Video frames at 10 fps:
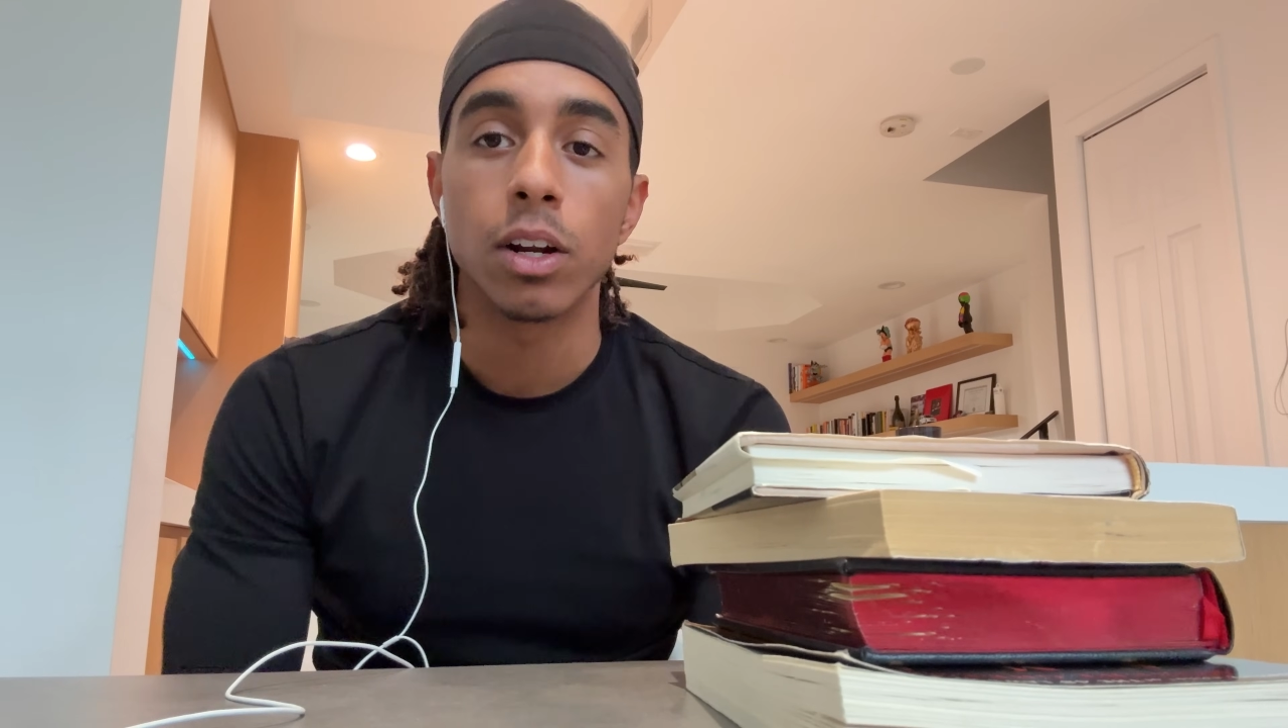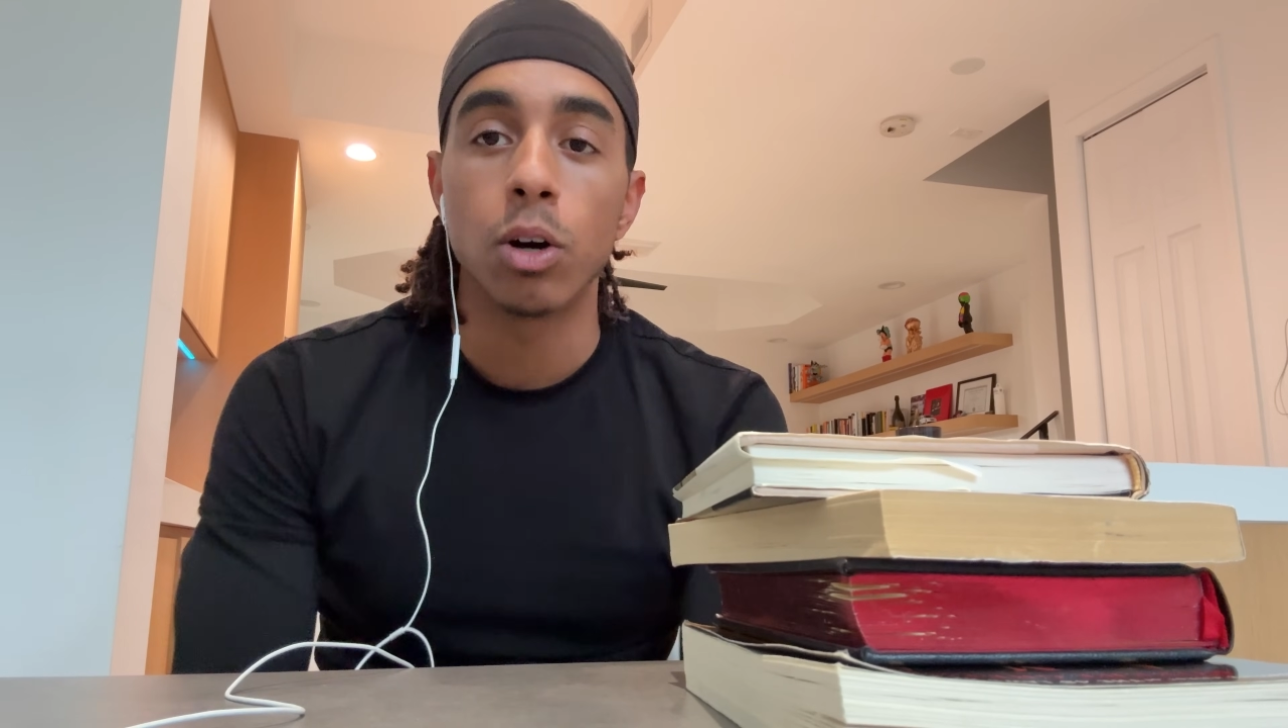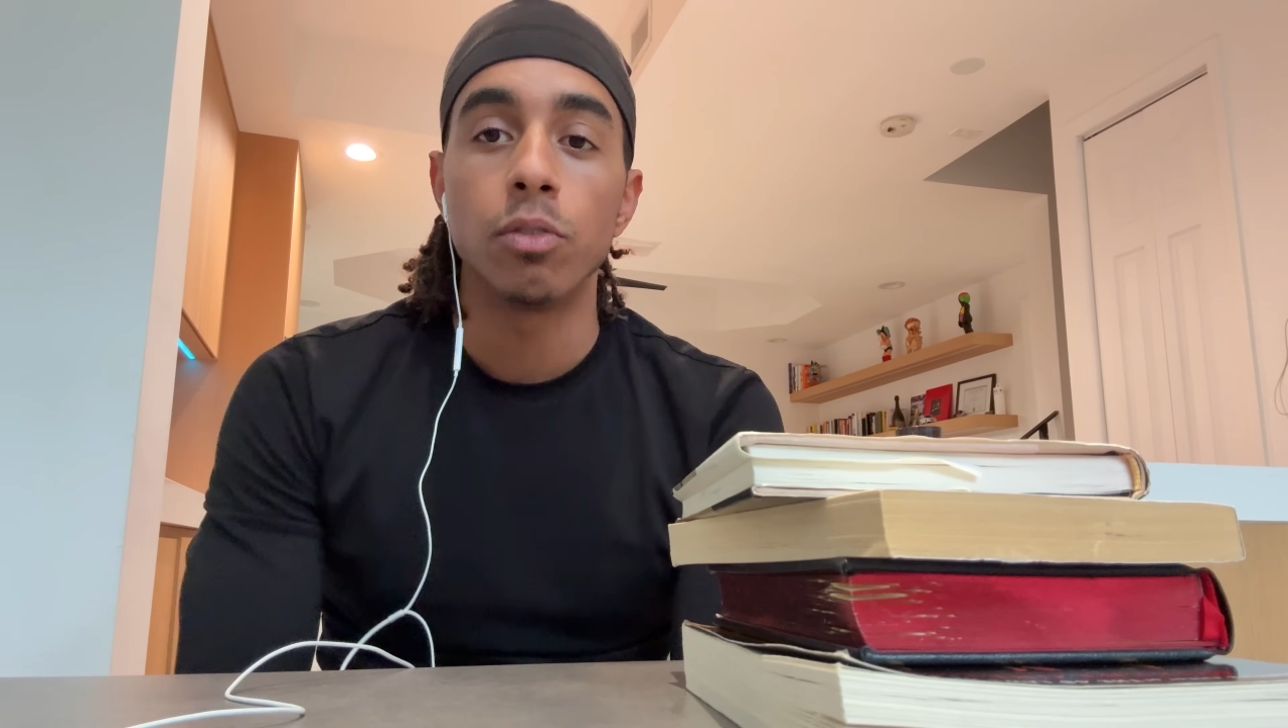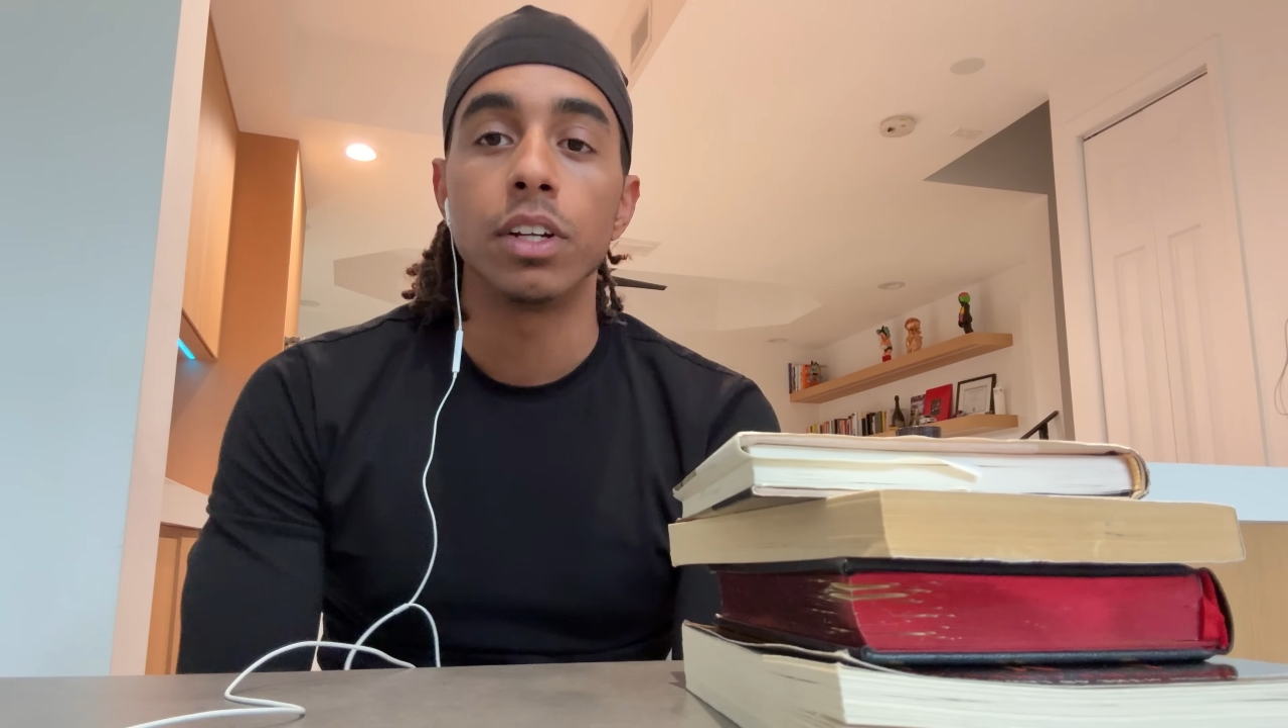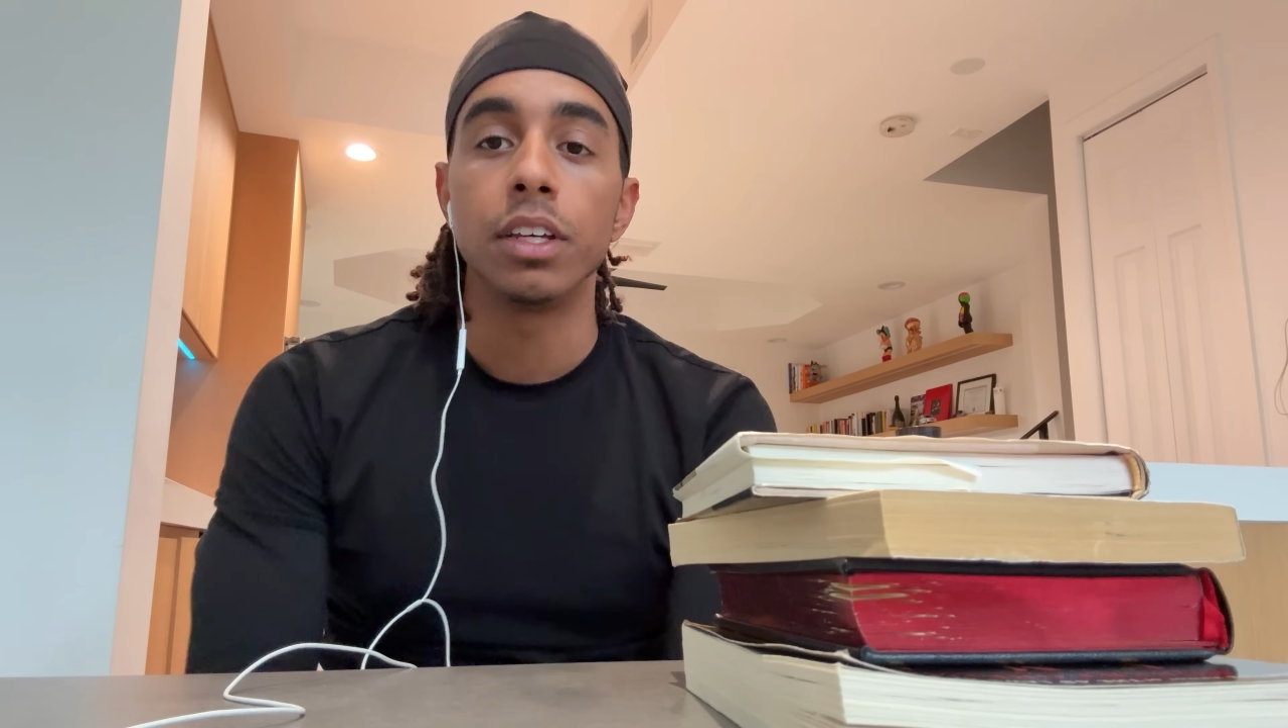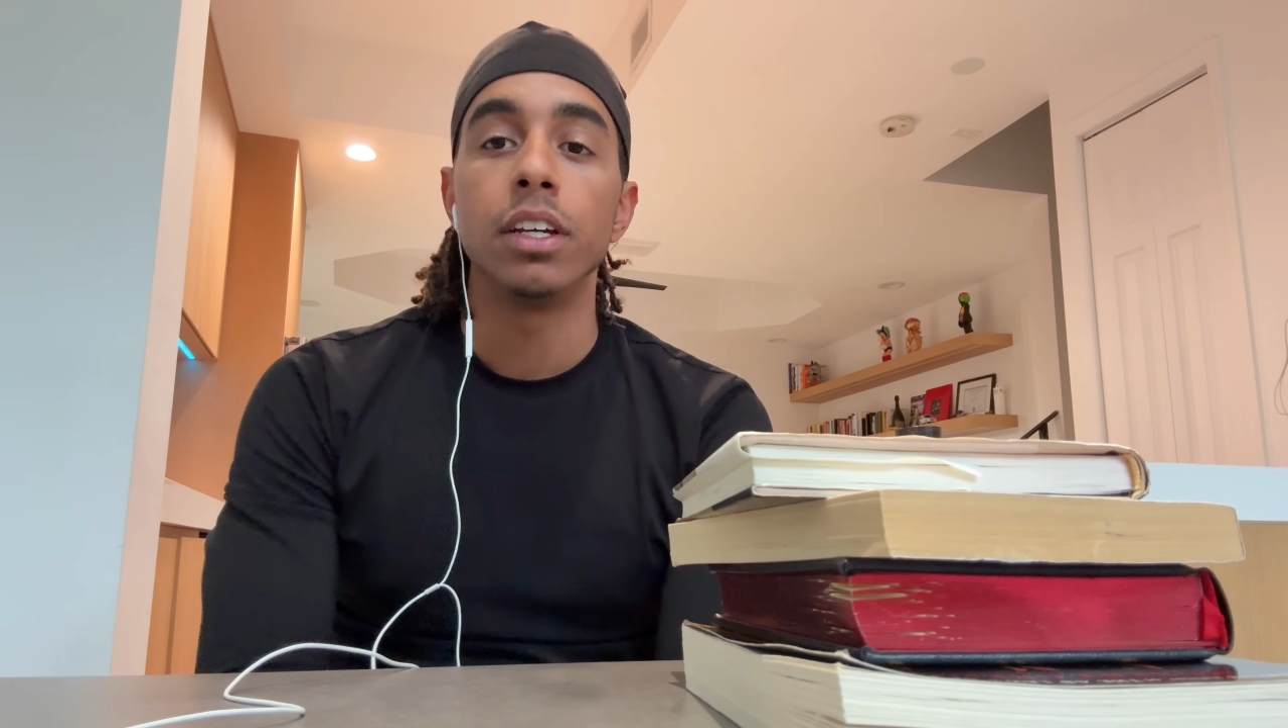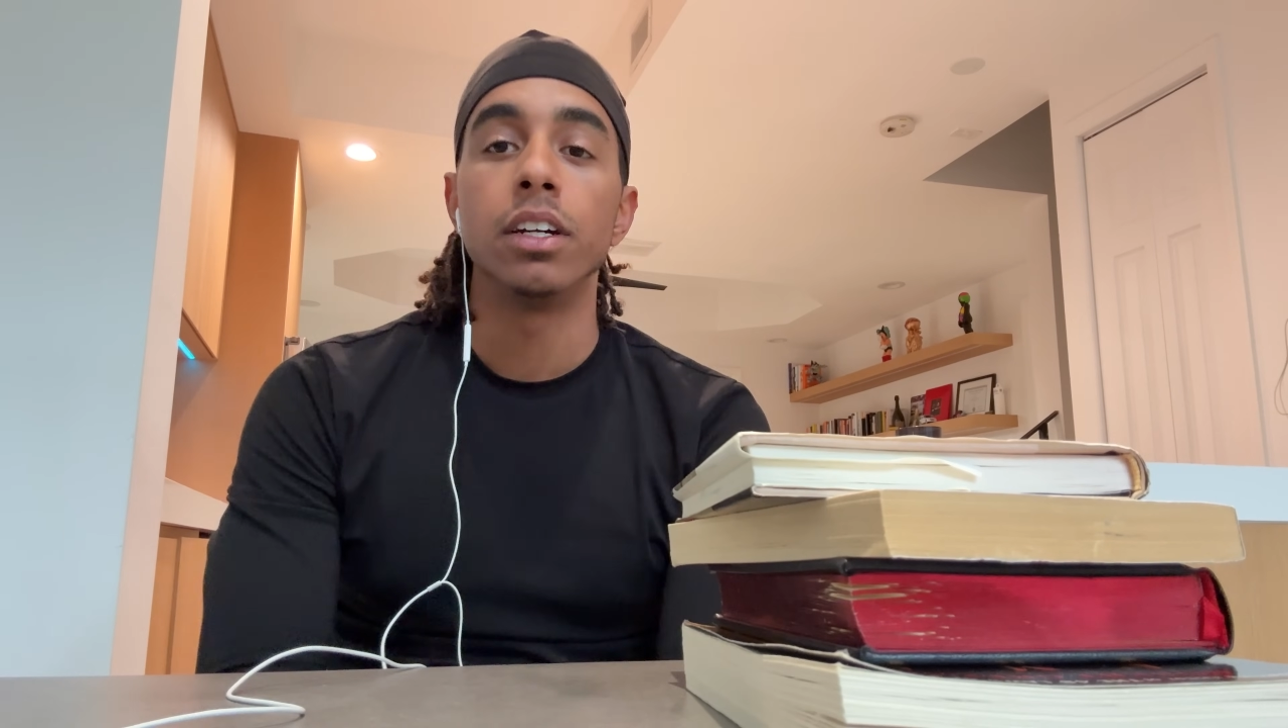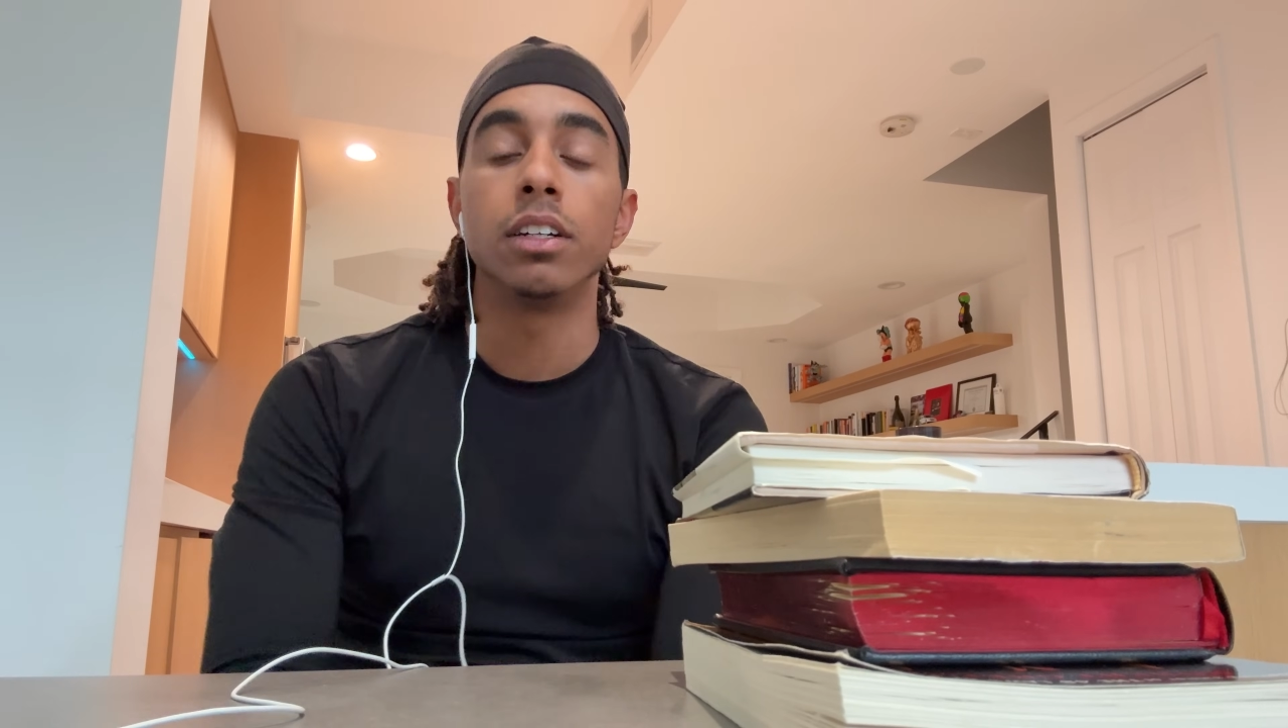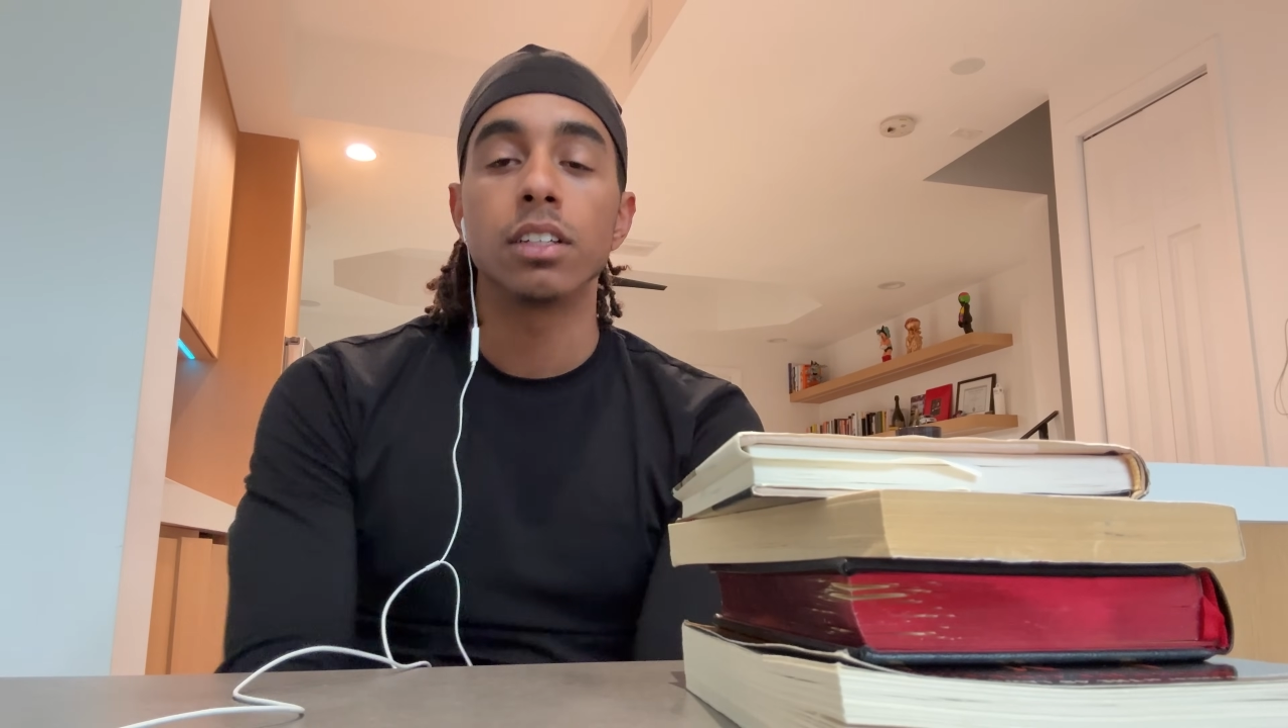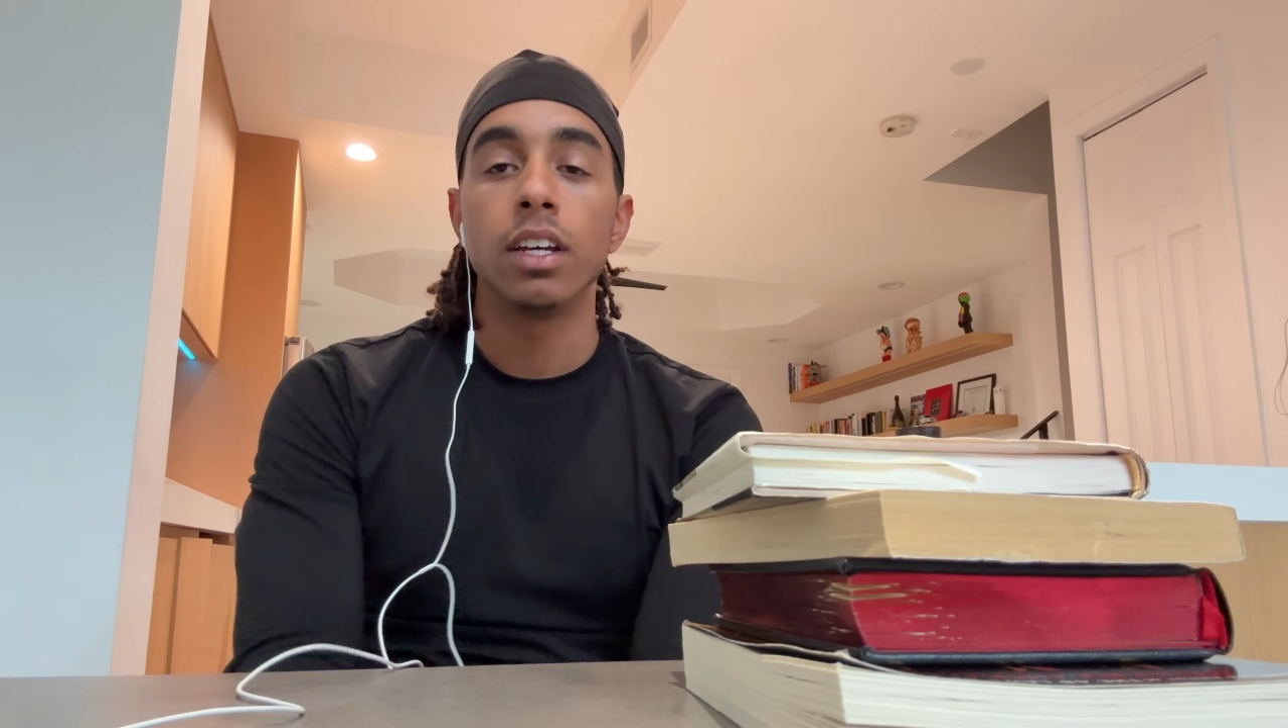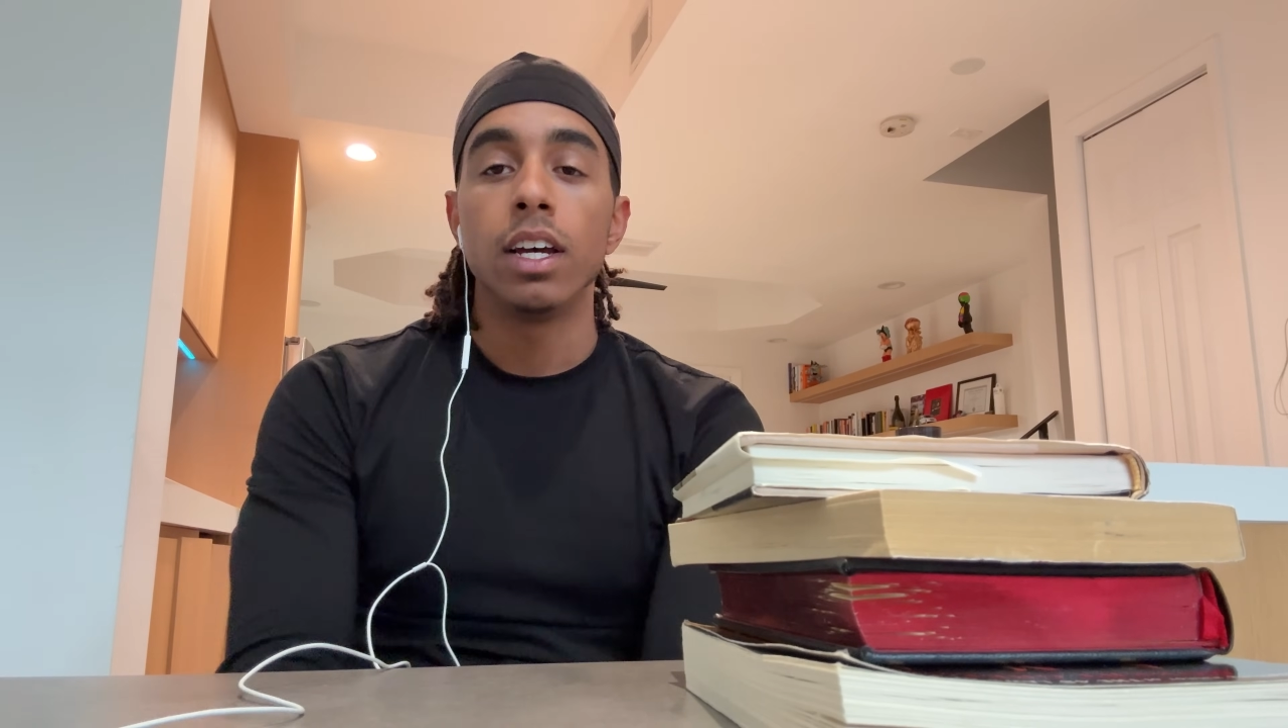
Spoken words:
over the years.